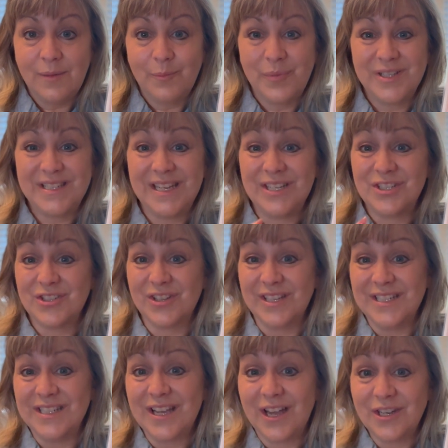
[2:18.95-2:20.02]
potentially
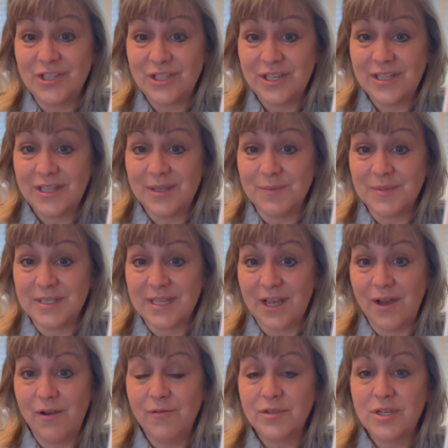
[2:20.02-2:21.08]
touch it
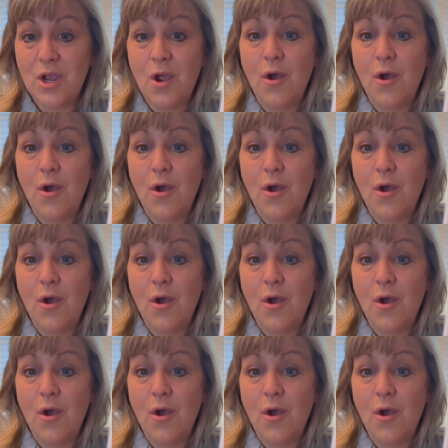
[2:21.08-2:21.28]
themselves,